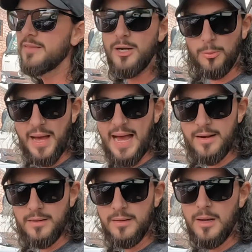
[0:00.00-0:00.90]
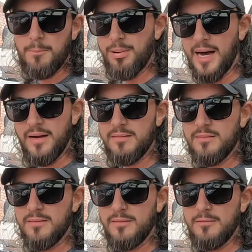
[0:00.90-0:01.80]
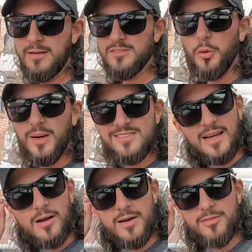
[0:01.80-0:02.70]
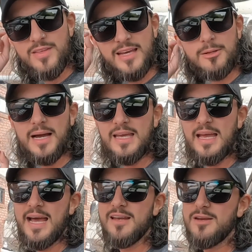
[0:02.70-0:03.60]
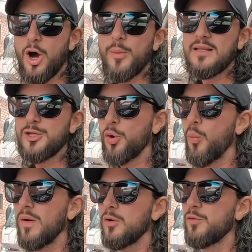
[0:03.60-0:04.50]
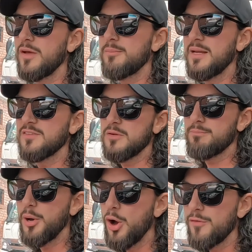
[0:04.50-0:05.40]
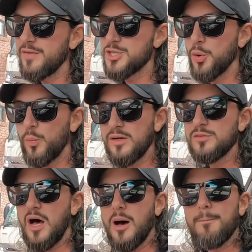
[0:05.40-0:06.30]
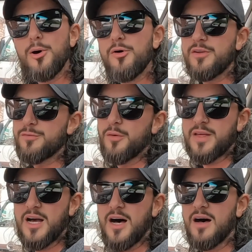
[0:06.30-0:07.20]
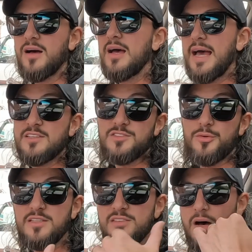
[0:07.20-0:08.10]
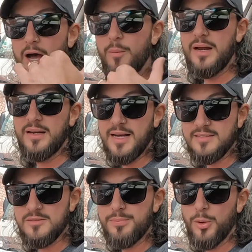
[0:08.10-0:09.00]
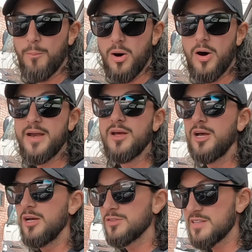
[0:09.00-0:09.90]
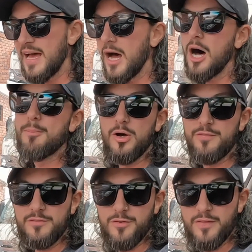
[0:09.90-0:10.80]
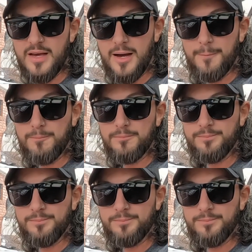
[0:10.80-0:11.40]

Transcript: they're not bad, but it's always that kind of thing in the back of your head, knowing that your wheel fitment isn't perfect. Your wheels aren't perfect for the car. Hence the reason I went and custom built mine, so they are perfect for the car.